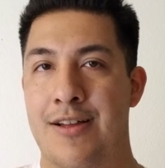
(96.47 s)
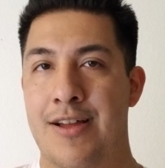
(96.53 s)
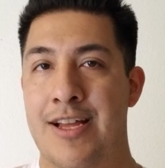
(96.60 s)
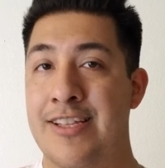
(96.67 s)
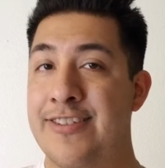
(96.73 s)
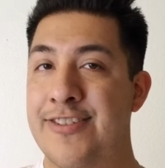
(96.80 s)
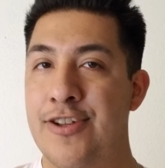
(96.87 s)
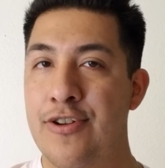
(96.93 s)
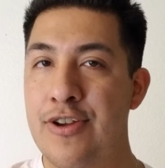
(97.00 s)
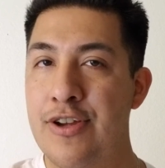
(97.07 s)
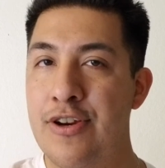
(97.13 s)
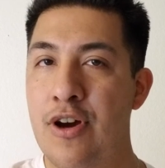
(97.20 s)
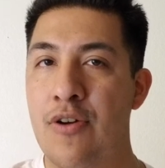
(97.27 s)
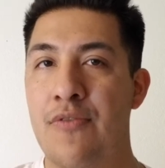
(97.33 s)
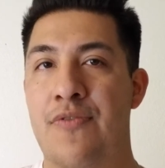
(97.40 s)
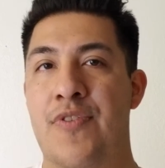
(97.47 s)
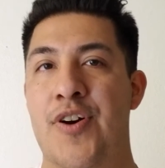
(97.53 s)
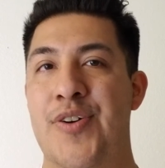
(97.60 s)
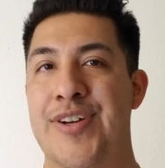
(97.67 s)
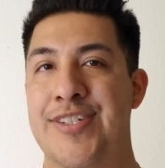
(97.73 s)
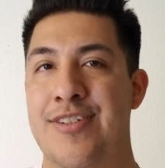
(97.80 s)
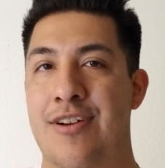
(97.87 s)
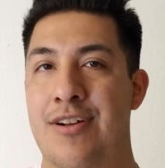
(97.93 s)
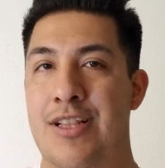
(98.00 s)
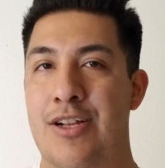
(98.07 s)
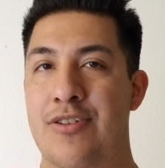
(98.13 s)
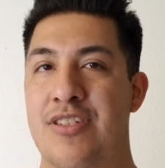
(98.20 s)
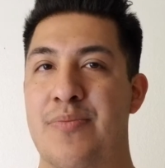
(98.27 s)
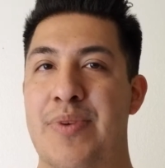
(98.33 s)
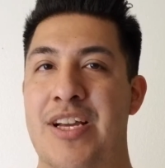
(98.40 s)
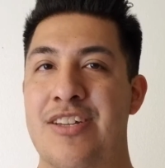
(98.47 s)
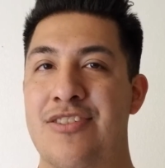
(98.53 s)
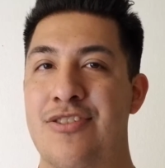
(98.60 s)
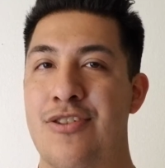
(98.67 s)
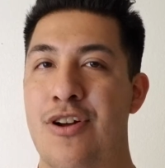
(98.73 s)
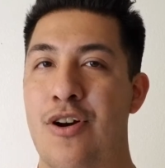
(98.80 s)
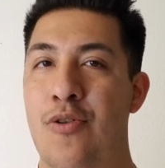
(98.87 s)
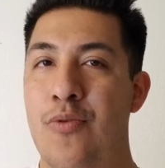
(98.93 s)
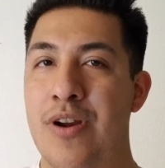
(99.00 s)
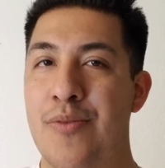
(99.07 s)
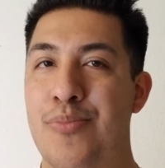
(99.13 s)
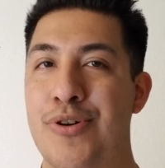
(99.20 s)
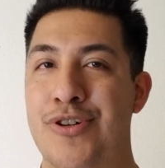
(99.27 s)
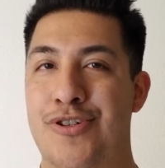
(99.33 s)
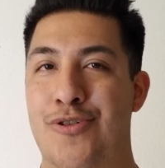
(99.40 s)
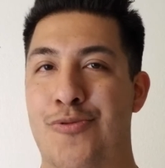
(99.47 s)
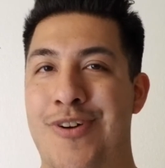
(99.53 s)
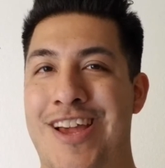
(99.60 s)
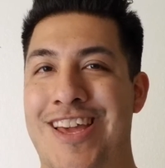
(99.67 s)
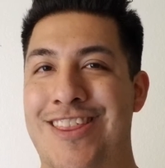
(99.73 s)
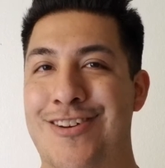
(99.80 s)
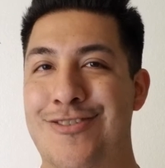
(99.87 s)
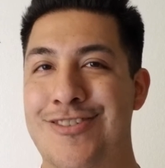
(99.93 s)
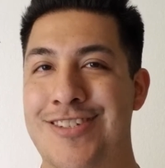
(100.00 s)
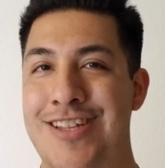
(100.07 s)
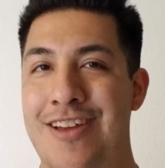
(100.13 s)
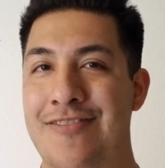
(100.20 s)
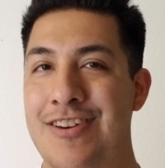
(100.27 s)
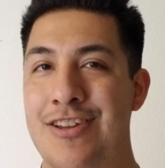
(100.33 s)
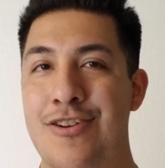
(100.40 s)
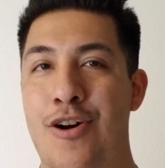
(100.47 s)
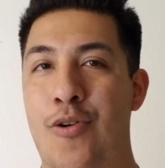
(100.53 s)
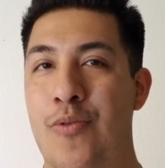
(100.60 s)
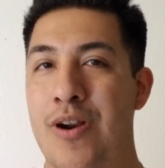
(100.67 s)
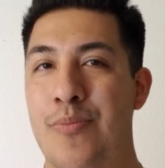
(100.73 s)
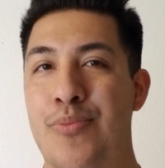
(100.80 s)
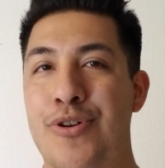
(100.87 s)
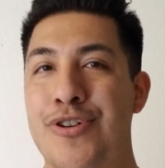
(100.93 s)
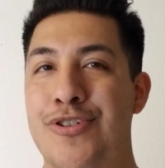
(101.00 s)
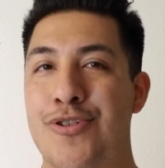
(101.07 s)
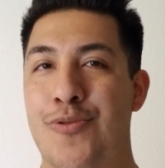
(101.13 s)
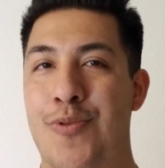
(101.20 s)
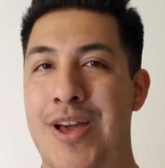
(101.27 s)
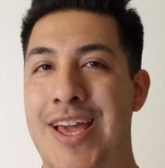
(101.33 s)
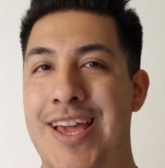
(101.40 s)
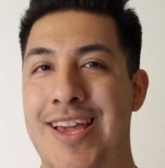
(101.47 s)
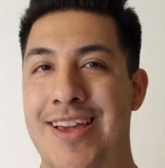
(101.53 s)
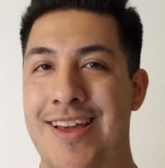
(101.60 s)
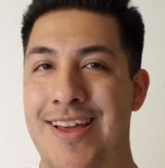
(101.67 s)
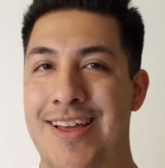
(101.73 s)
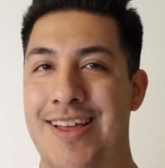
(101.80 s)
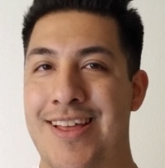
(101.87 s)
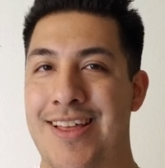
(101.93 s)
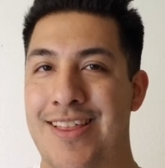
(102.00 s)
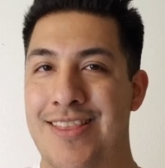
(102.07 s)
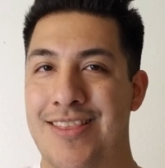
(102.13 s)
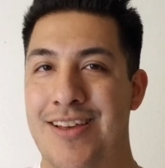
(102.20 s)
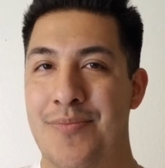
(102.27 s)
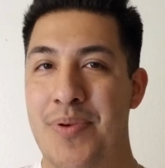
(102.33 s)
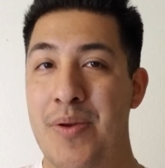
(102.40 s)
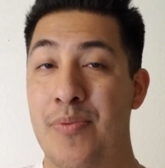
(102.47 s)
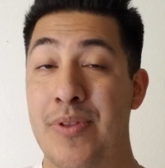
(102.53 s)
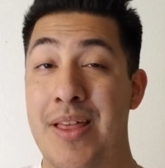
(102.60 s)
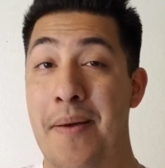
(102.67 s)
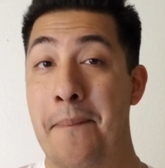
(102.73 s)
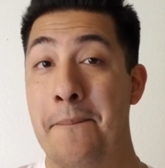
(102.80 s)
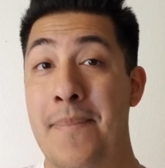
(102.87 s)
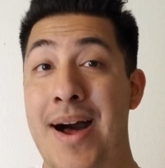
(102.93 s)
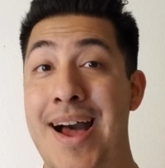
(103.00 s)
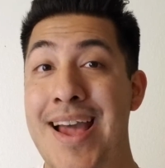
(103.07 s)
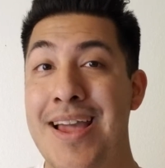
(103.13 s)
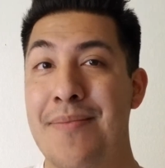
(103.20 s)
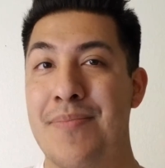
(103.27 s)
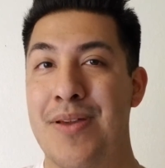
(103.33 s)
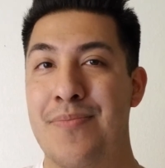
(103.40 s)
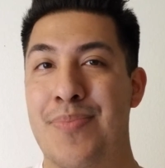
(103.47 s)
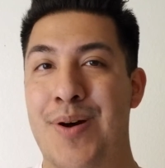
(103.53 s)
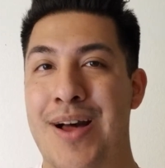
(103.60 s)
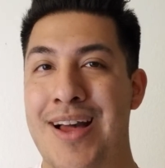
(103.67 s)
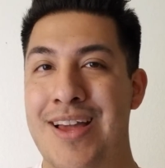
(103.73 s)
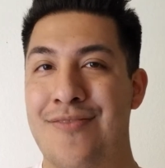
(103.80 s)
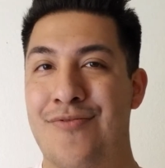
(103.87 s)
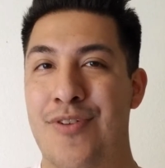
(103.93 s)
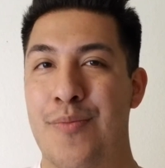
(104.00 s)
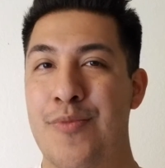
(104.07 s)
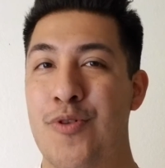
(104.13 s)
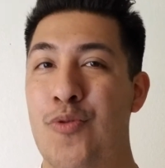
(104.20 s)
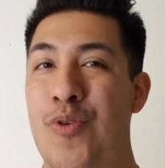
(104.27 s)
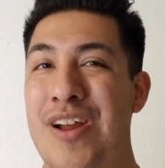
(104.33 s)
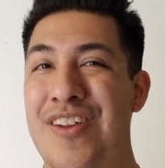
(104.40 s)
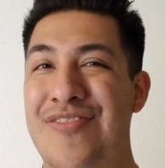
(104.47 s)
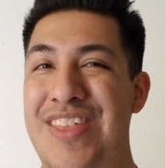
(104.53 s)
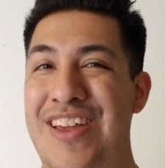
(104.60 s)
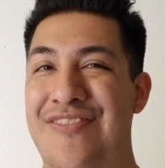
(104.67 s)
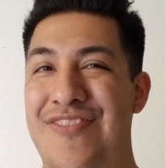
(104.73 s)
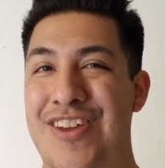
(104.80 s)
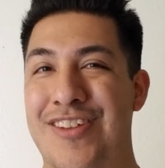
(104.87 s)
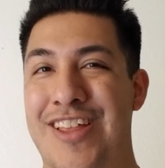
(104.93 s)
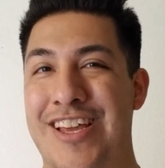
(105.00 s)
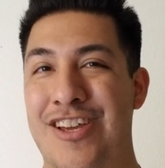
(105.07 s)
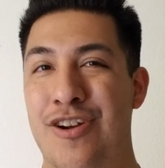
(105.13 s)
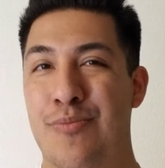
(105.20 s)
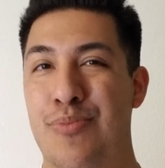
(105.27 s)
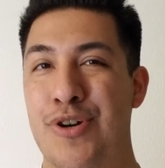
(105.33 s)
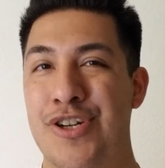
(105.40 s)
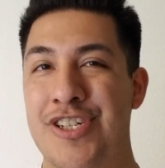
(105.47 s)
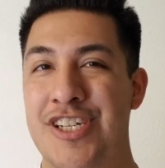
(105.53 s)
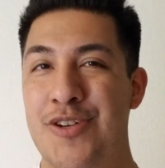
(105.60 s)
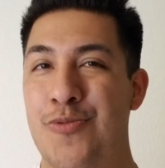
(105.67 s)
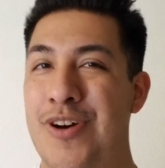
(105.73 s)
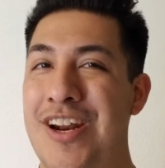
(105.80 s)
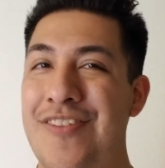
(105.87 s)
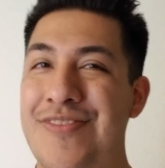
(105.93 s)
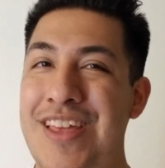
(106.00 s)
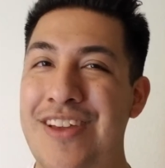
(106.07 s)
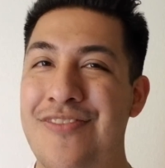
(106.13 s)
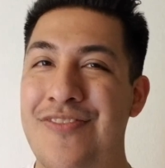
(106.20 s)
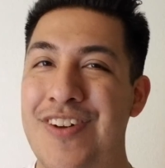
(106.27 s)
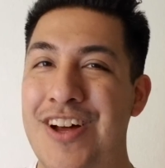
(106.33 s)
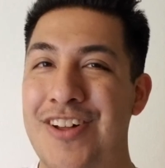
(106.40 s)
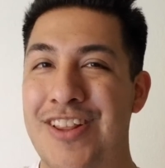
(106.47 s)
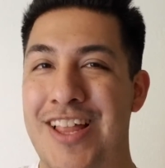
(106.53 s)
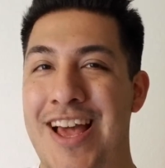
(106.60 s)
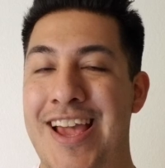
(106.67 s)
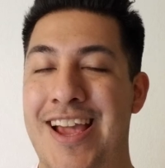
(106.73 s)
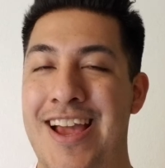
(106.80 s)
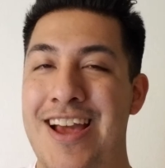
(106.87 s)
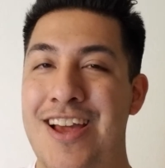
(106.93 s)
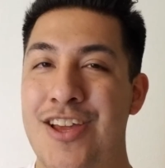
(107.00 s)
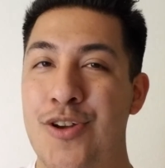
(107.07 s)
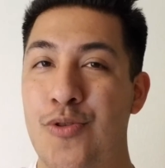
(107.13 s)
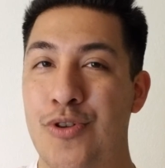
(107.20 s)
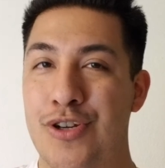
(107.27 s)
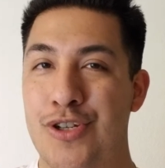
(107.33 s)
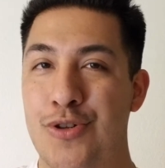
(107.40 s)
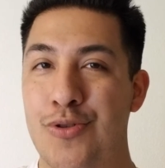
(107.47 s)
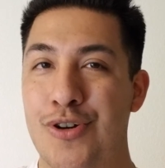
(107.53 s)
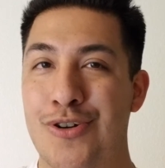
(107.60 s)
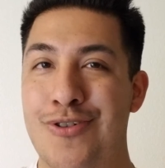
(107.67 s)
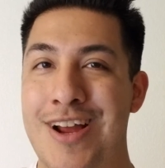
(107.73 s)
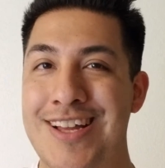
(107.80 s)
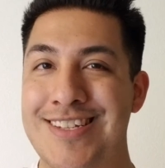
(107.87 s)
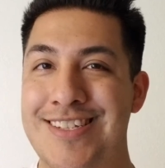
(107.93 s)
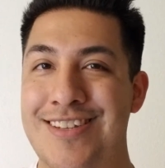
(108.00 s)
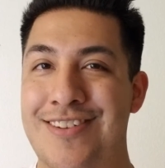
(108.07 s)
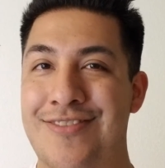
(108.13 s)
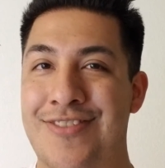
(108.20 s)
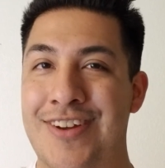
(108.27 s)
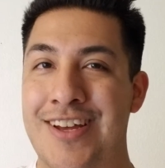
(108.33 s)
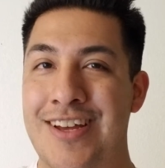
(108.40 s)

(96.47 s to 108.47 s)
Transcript: And so you don't focus on closing because you don't want to push away those 7. You don't want to push away the people that might be buying from you. What if they feel like you're pushy? What if they felt like you were too aggressive?